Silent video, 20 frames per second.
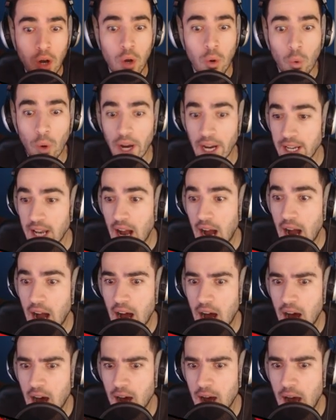Wait,
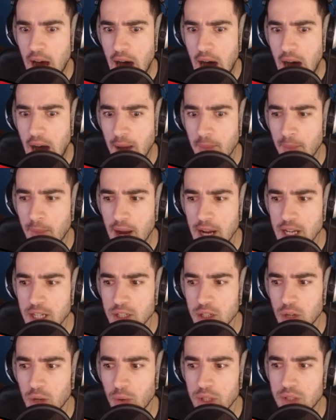I might
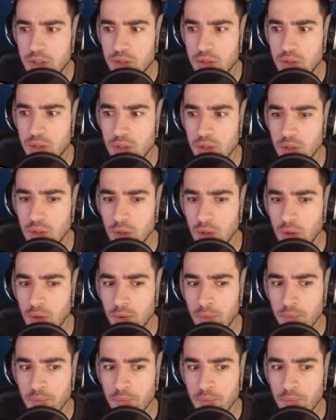know what to do.